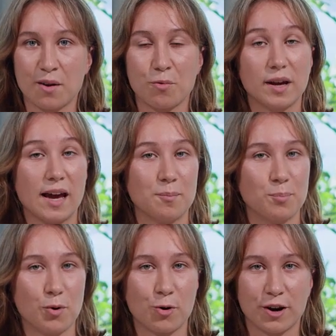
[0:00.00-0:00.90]
We
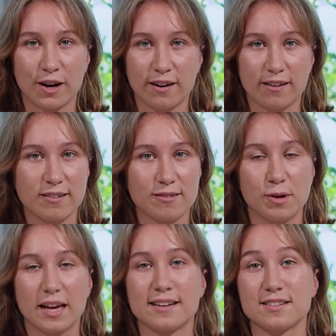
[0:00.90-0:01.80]
get bored,
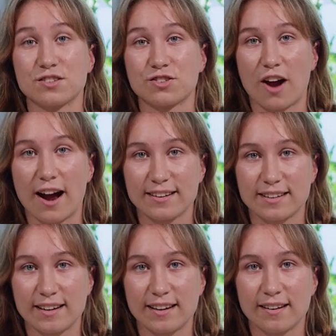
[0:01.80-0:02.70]
we get
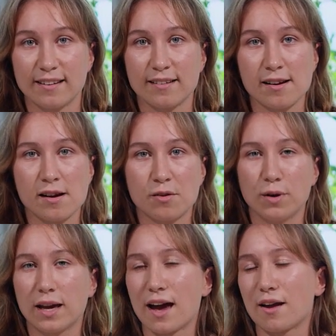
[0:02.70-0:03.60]
distracted,
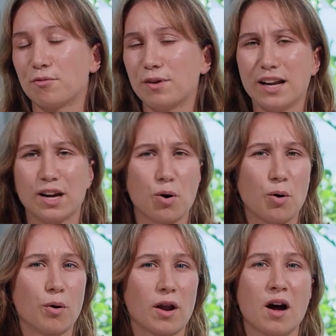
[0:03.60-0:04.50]
we get really
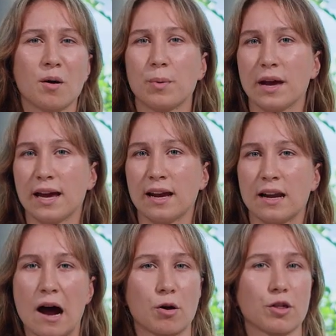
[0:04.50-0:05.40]
caught up
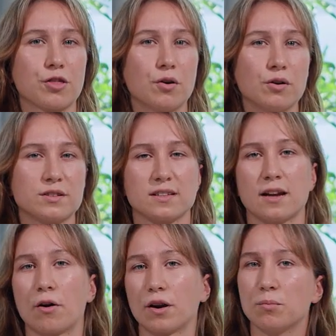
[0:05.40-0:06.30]
in our thoughts and
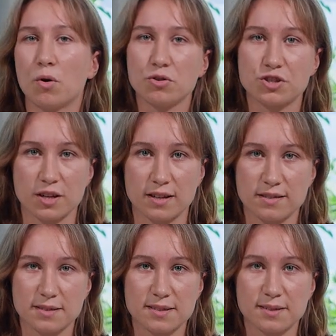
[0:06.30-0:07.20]
our
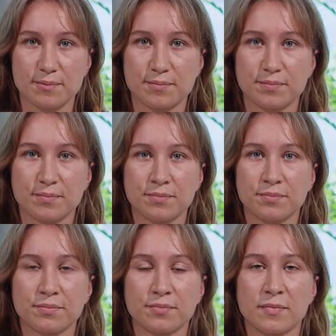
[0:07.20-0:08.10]
emotions.
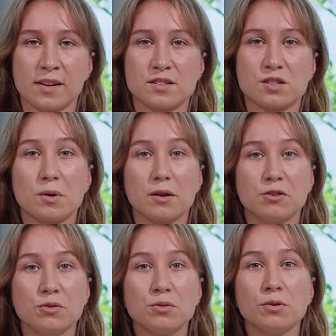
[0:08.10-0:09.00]
So we
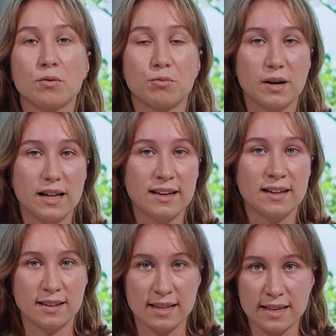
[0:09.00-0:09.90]
do really
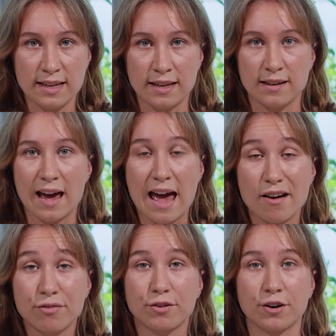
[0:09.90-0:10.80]
need
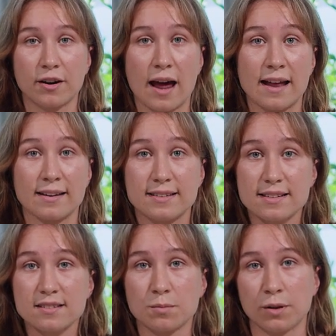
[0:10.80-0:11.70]
effort and
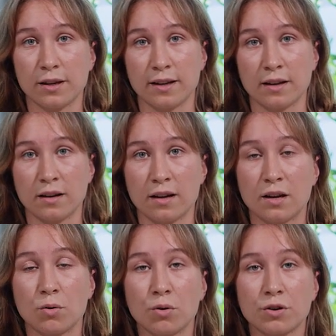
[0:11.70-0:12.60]
discipline
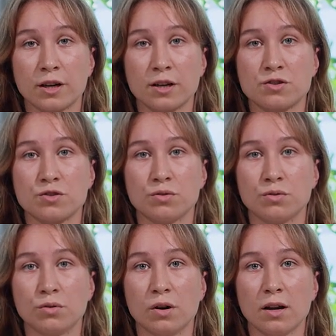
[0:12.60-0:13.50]
in order
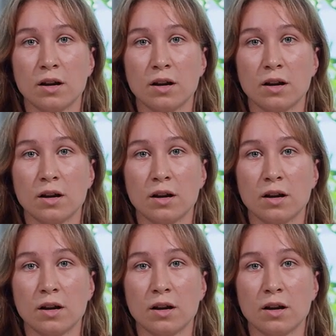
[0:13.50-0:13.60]
to